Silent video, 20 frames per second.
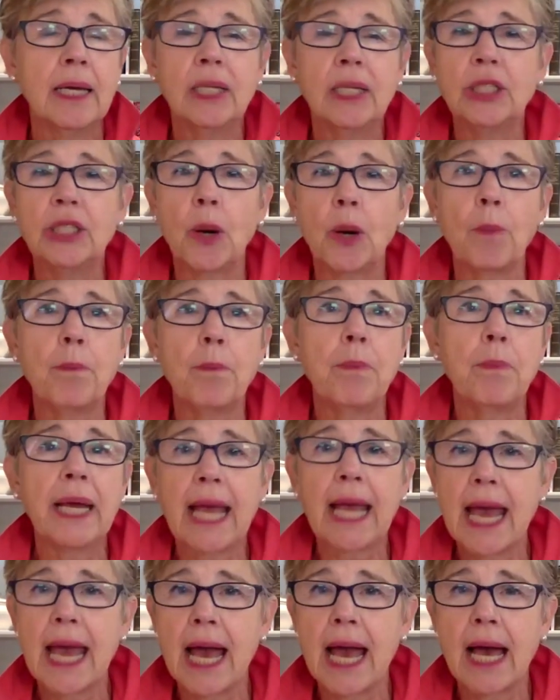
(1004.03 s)
you know, big
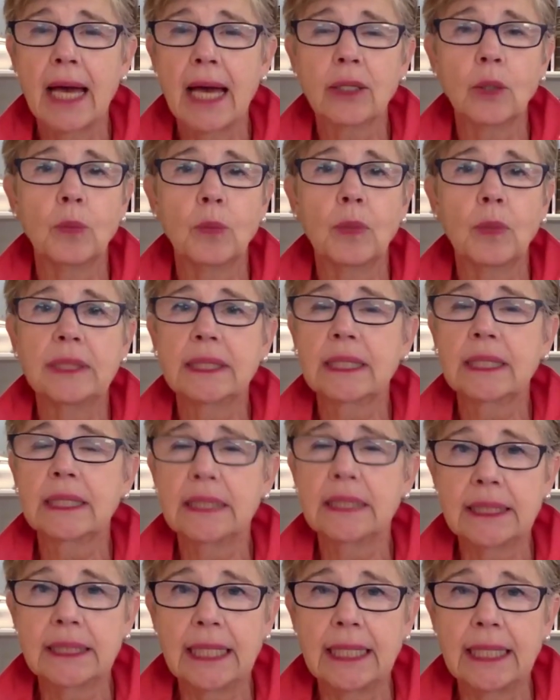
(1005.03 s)
head or was
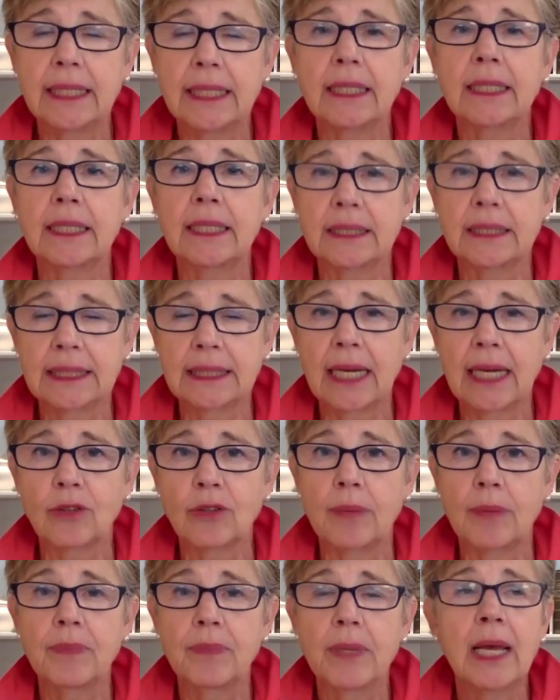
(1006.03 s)
conceited, etc.
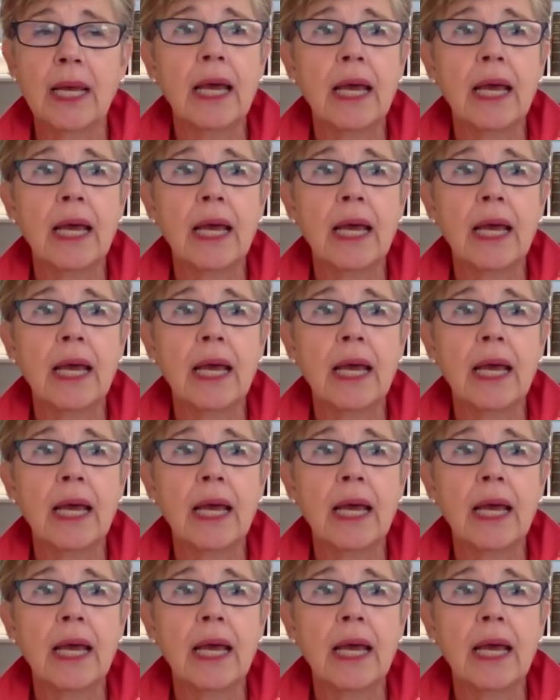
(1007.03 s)
cetera